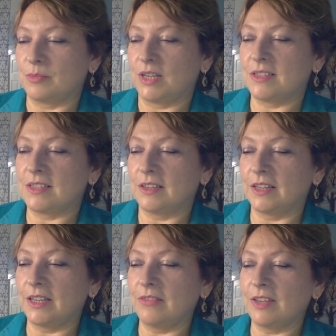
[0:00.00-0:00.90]
it's a
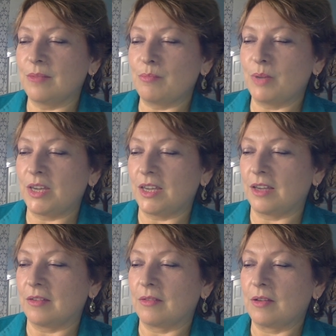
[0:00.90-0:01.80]
living being,